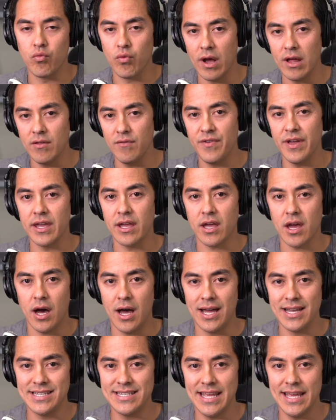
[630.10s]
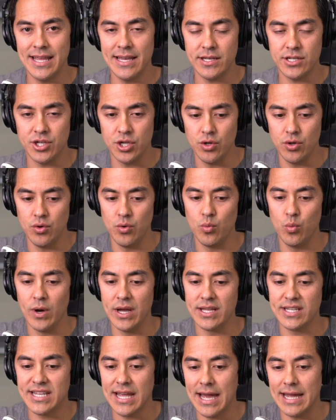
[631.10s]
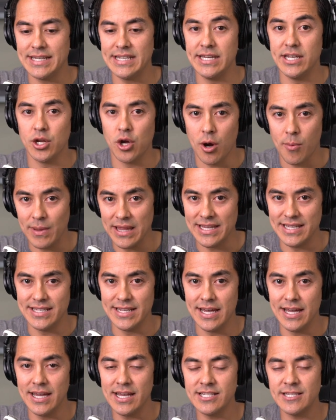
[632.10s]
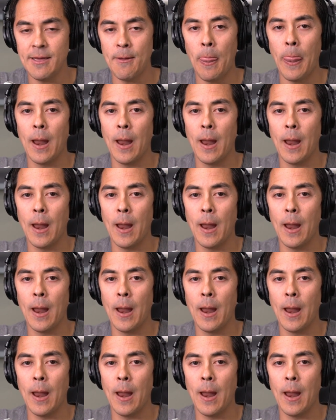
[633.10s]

relevant content to what Tati normally does,